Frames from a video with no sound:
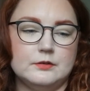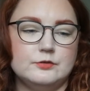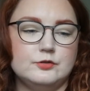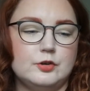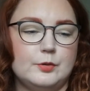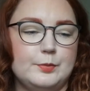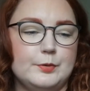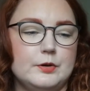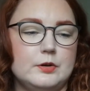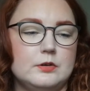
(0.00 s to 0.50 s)

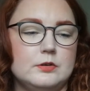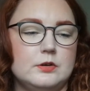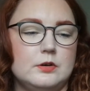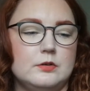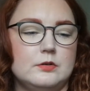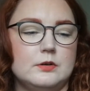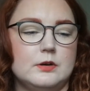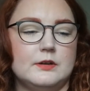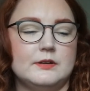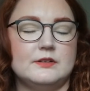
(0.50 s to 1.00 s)
Tropical
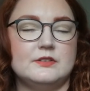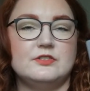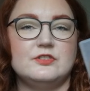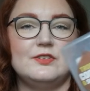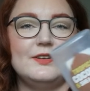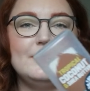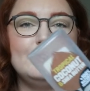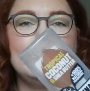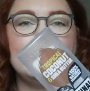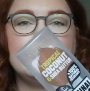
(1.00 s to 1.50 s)
Coconut and
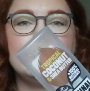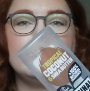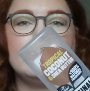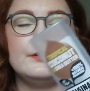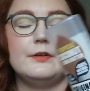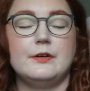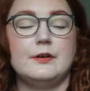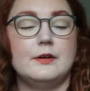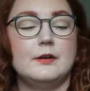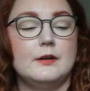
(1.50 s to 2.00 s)
Shea
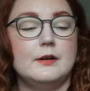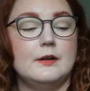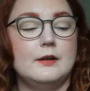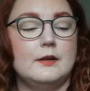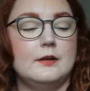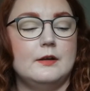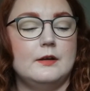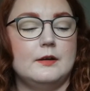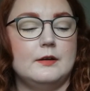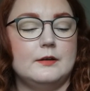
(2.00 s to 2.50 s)
Butter
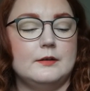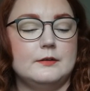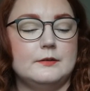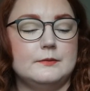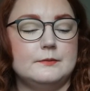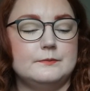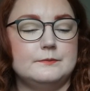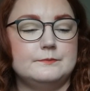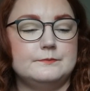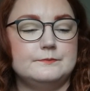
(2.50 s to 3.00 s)

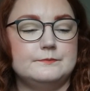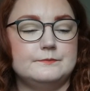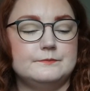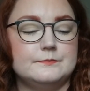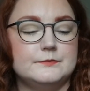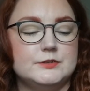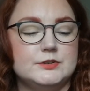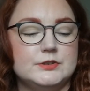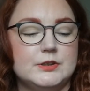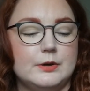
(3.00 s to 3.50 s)

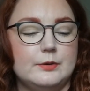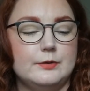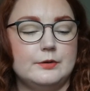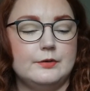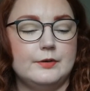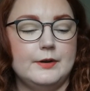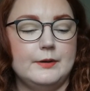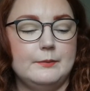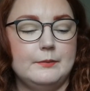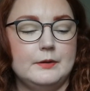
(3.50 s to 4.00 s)
shower
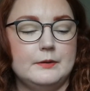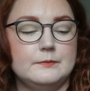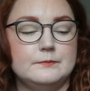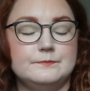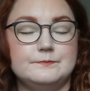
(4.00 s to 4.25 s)
cream.